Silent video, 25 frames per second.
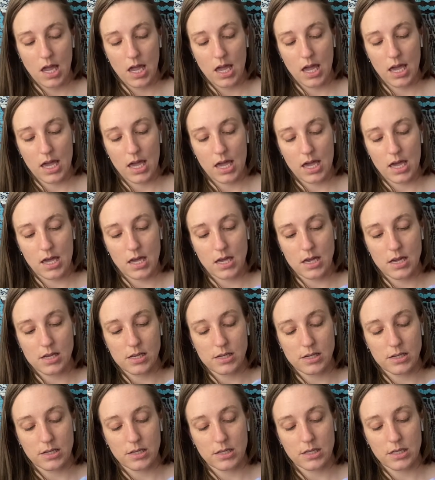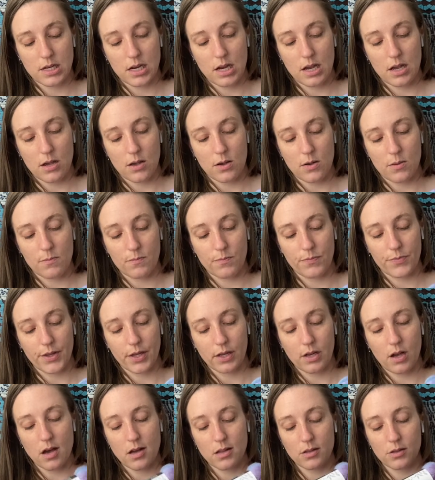And um, the
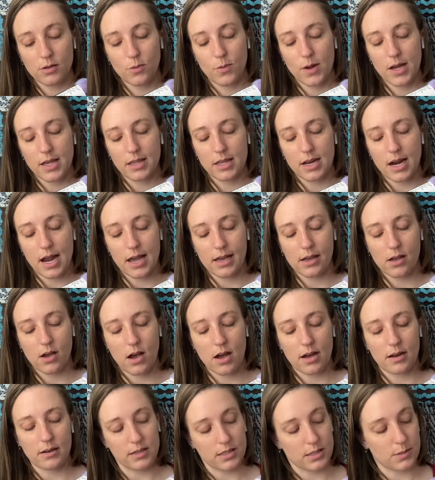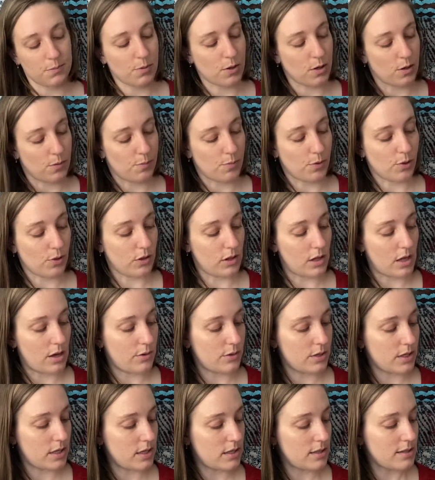colorway that I got is Purple
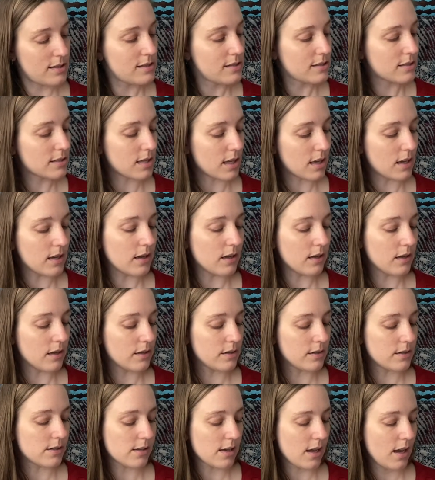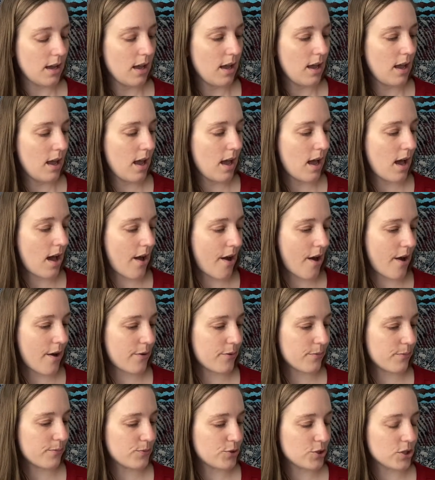Lotus. And
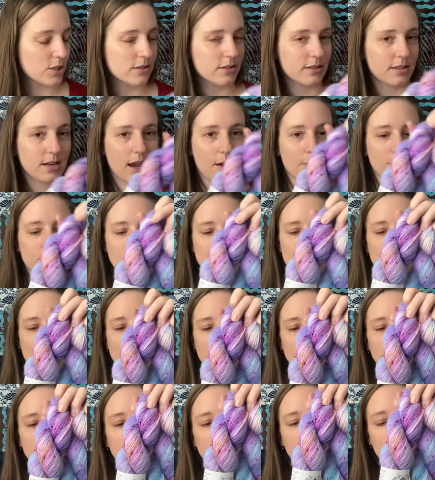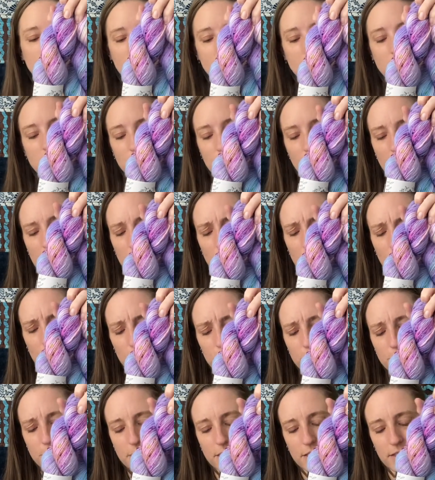I just, I was drawn in by the
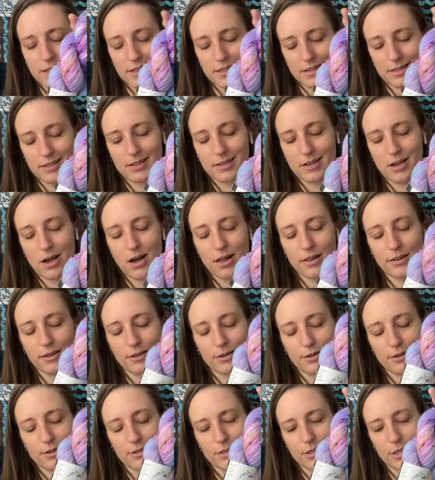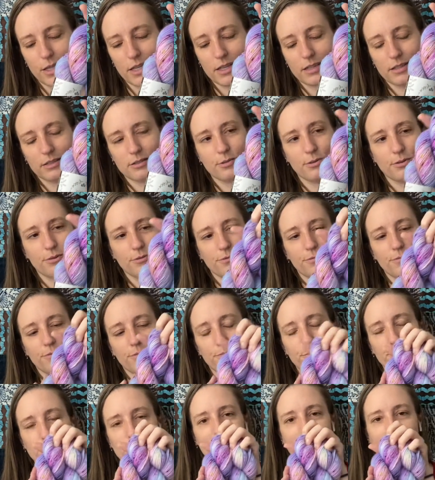speckles and the colors, like sort of
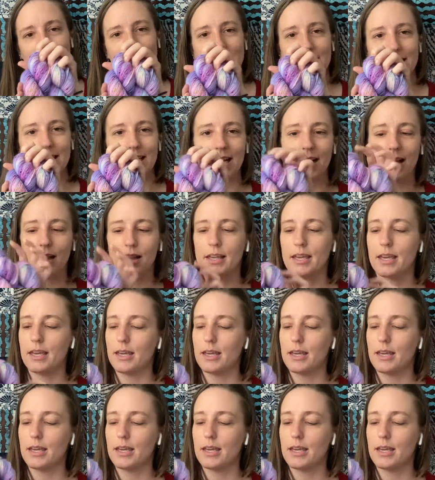pastel